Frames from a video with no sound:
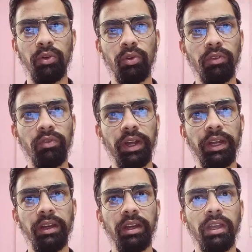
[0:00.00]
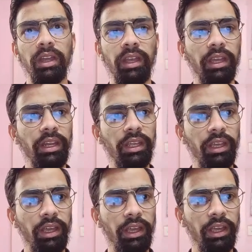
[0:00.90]
you don't find
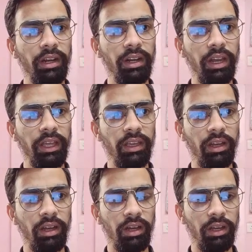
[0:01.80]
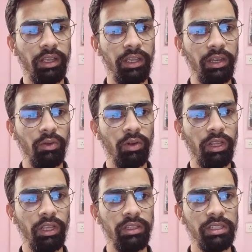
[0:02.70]
any error like here
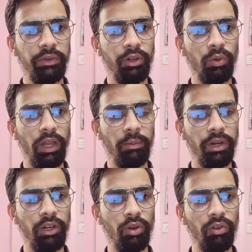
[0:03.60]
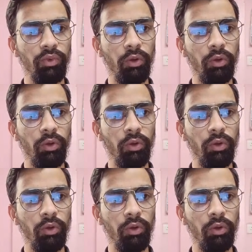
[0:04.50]
only CV2 library not